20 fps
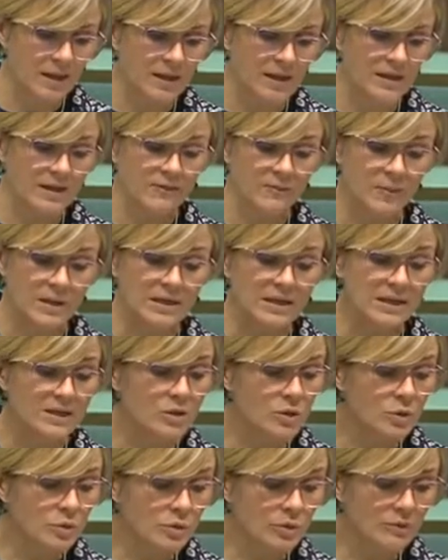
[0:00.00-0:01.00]
They've been
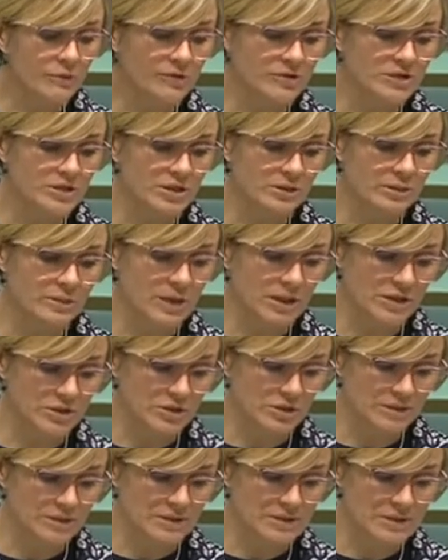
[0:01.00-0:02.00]
ignored for
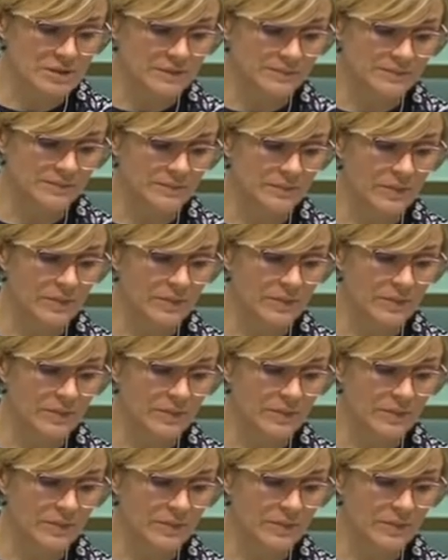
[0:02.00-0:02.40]
generations.